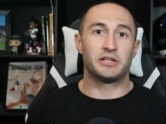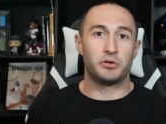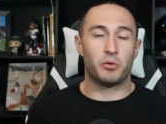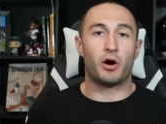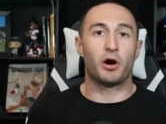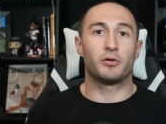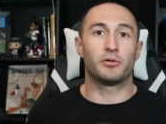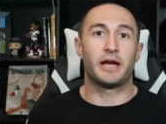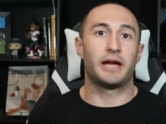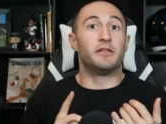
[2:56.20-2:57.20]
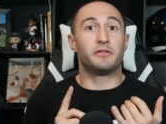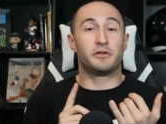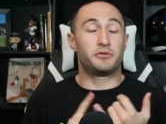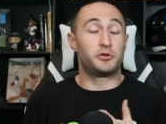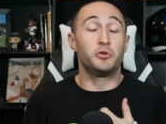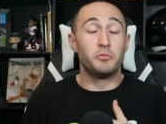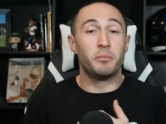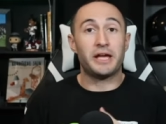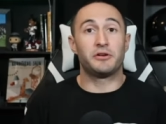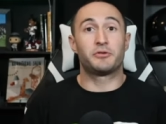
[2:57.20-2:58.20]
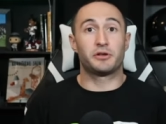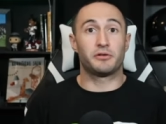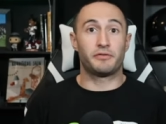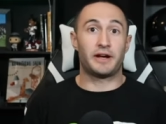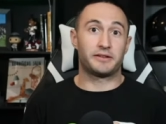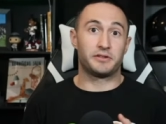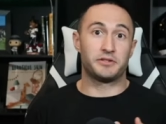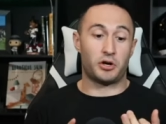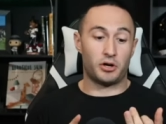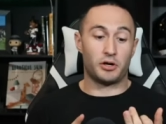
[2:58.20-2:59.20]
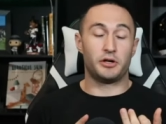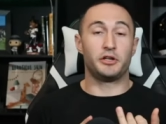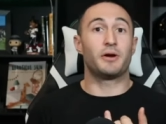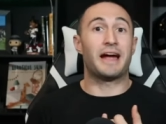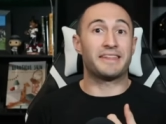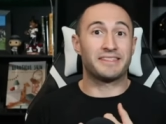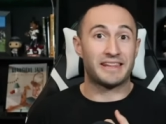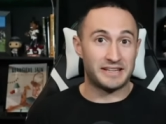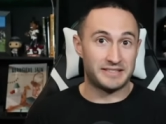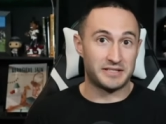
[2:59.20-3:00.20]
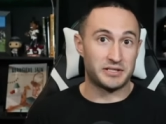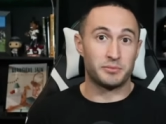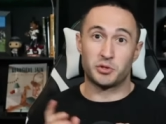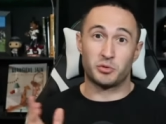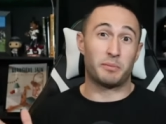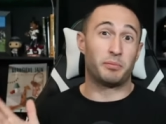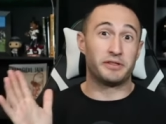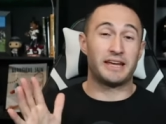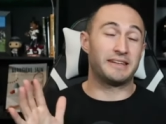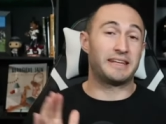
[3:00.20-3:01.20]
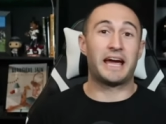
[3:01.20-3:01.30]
that you are. The two main critical factors are your athleticism. So we're going to put that in the